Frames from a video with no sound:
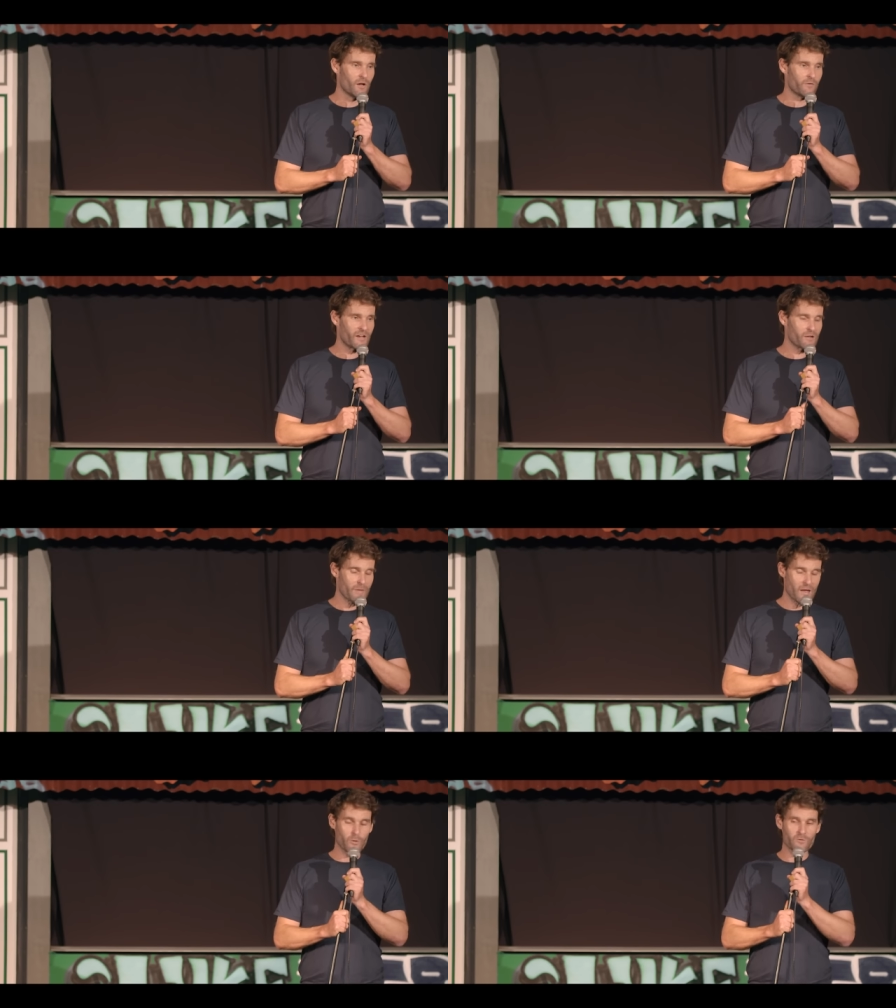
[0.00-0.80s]
of getting
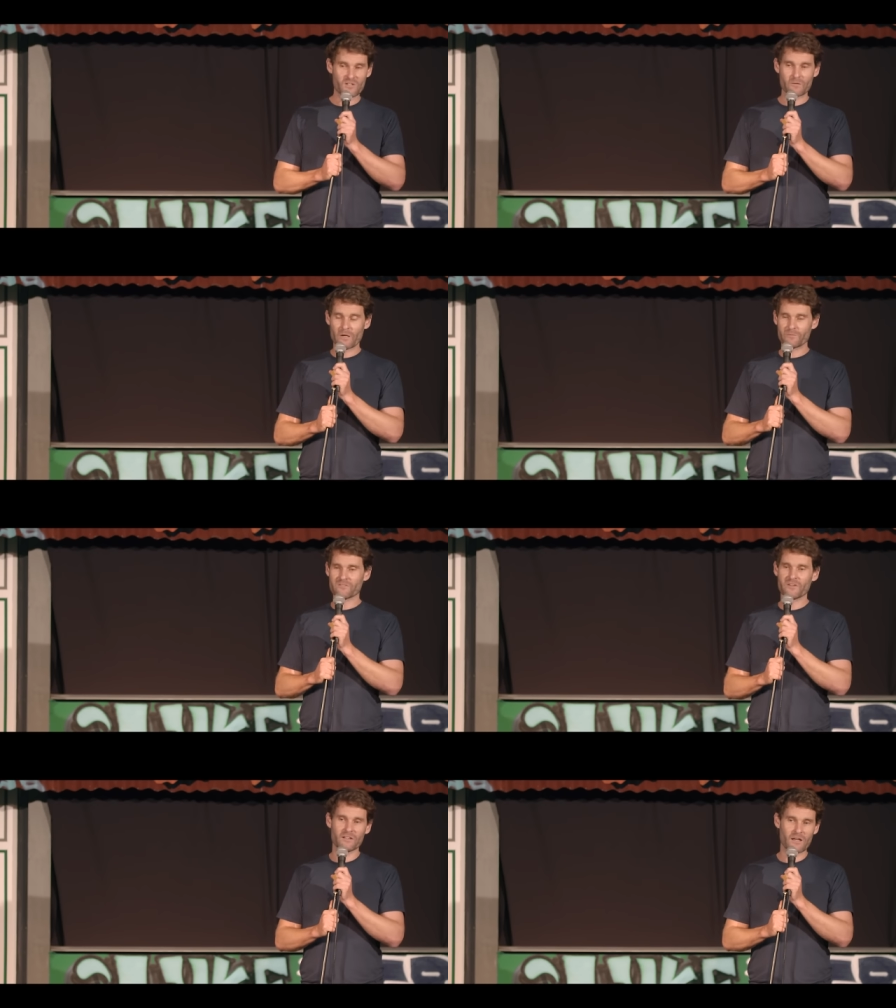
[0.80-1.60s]
bamboo shoved up
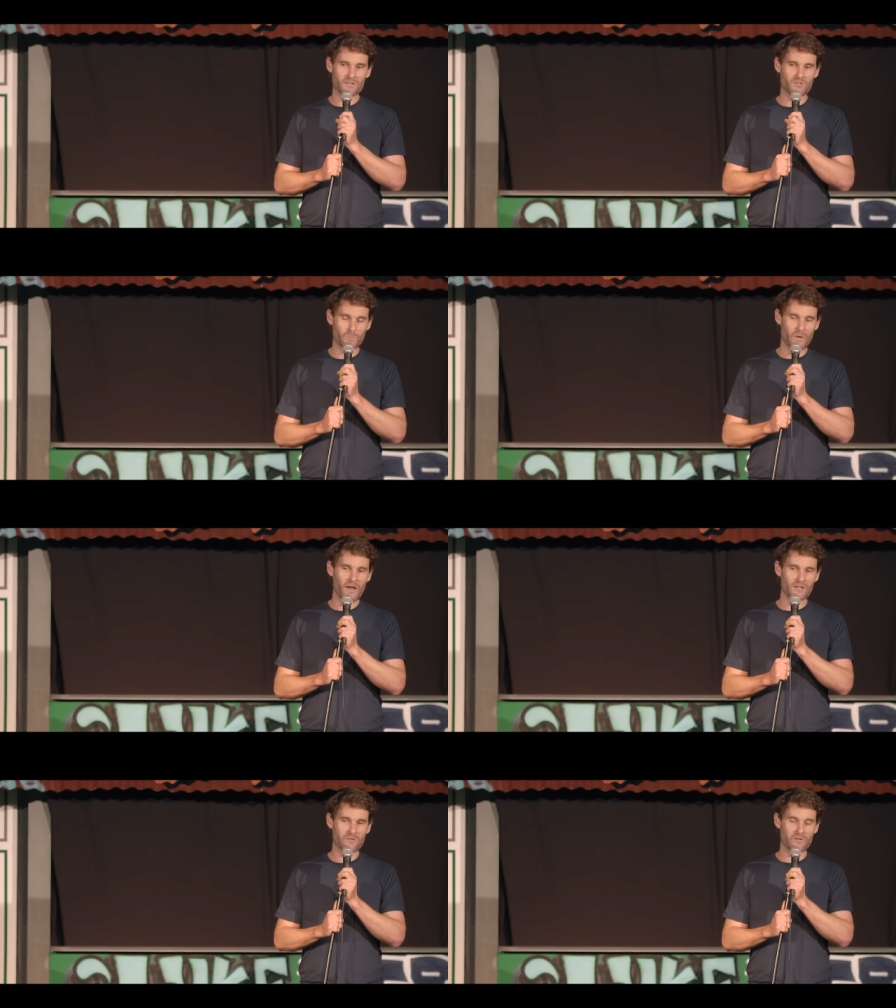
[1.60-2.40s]
his fingernails in
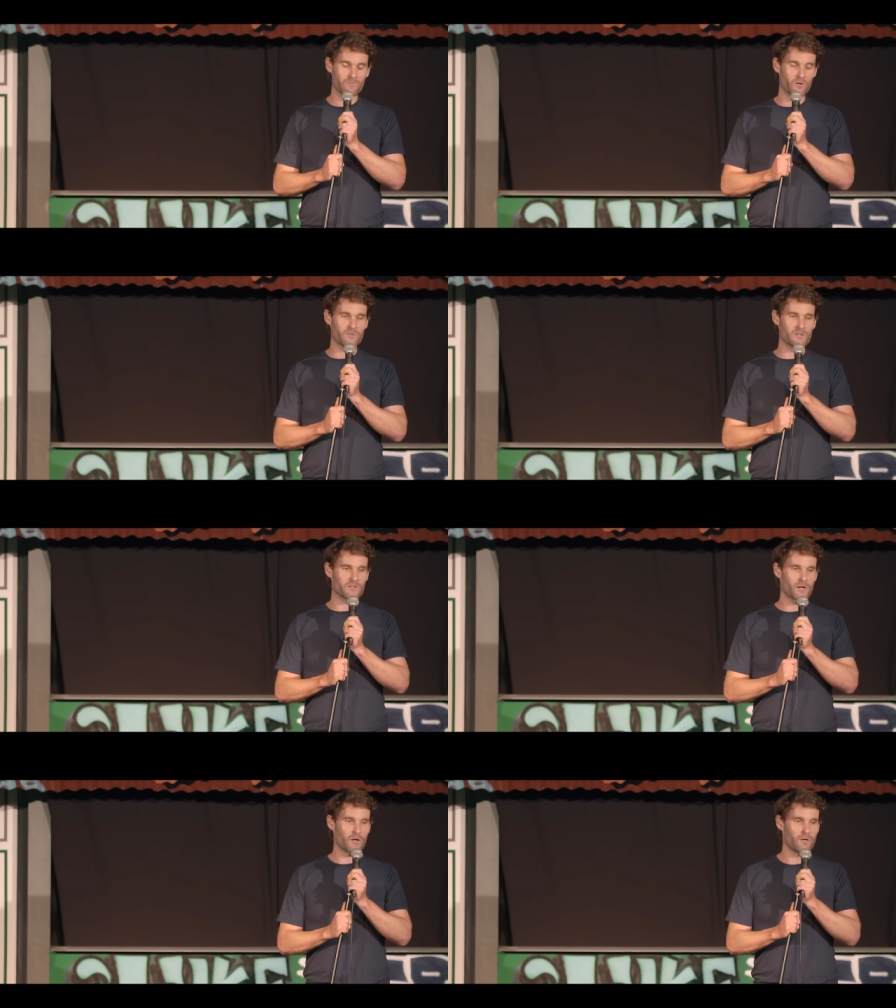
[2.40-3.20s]
Japan seventy-five years
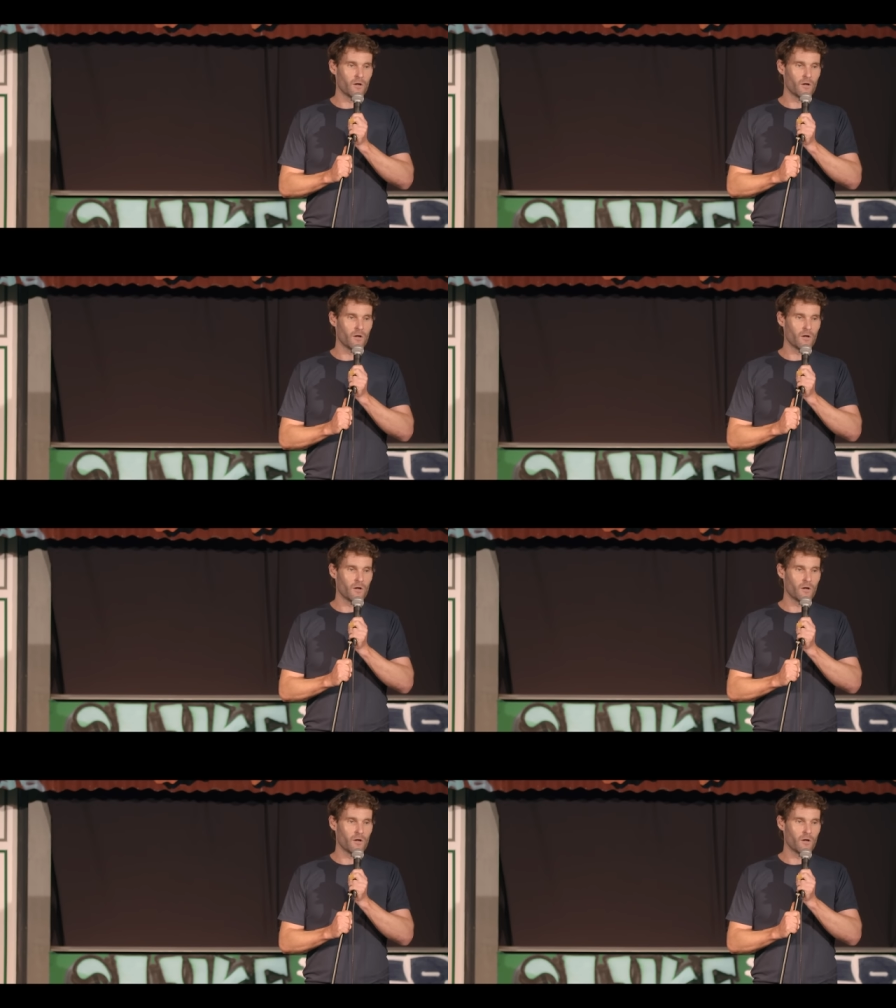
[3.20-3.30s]
ago